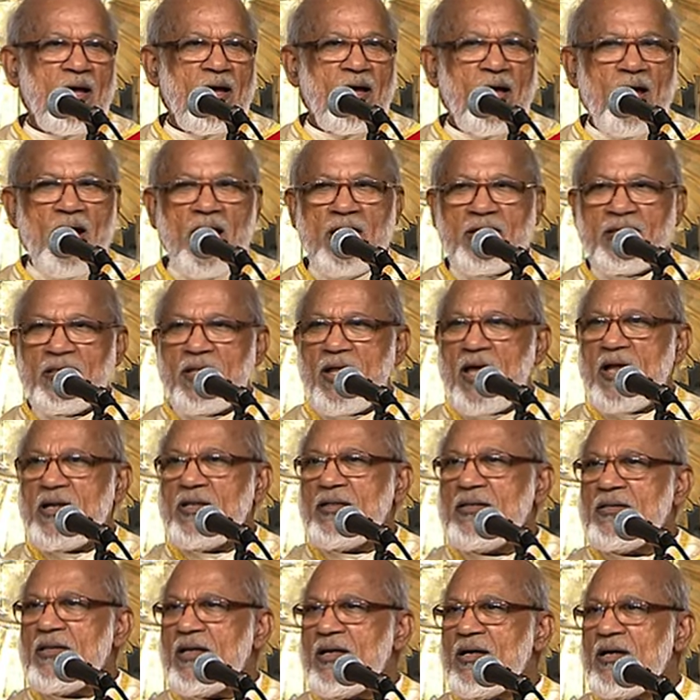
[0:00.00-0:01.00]
And
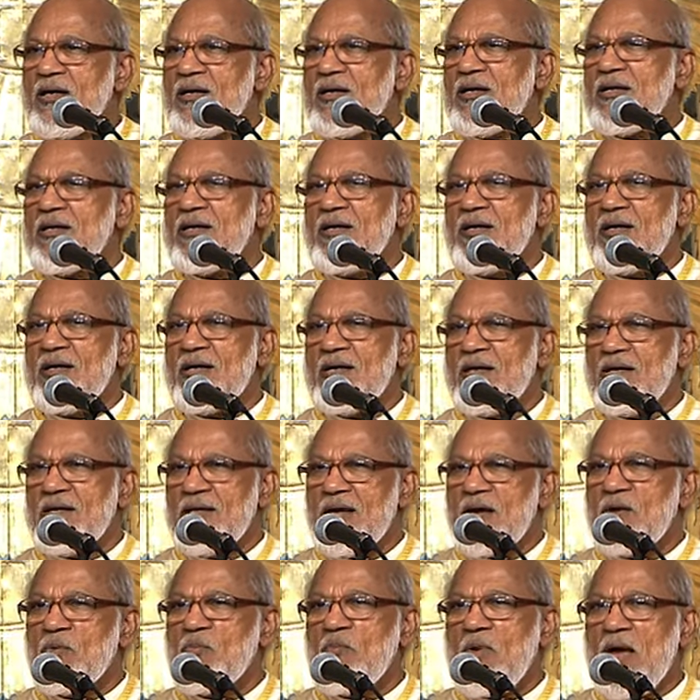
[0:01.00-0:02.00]
then the
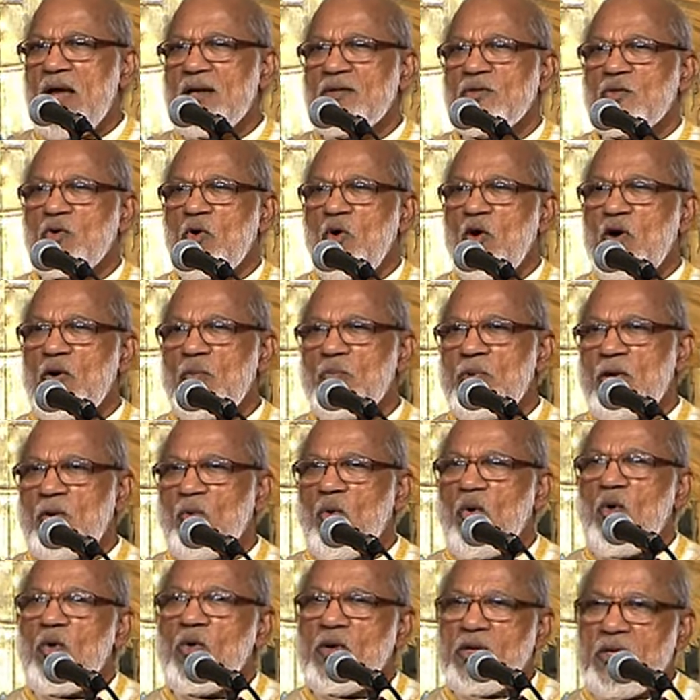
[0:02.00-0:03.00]
young man told me,
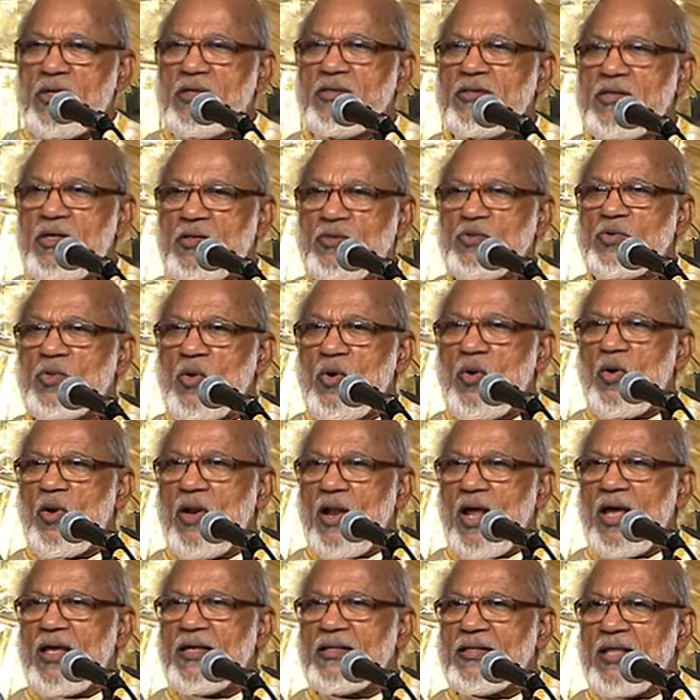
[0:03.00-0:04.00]
oh, is it so
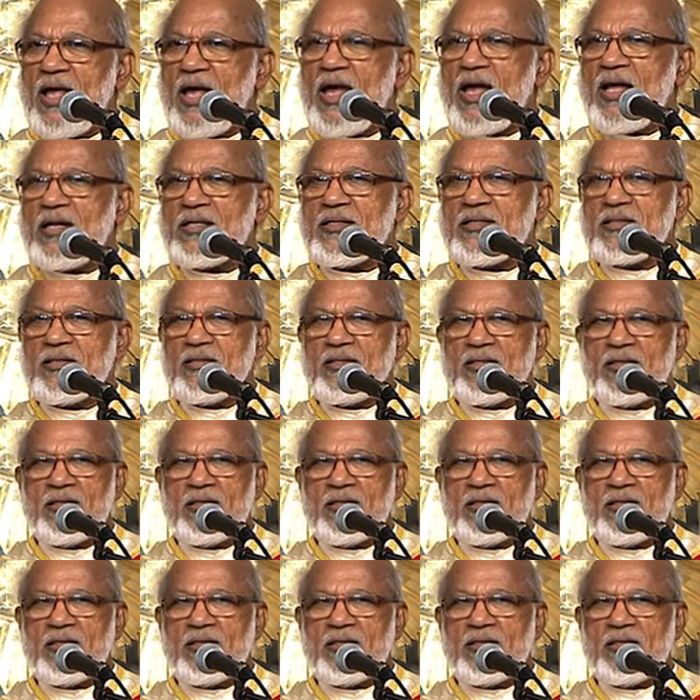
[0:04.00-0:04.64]
like that?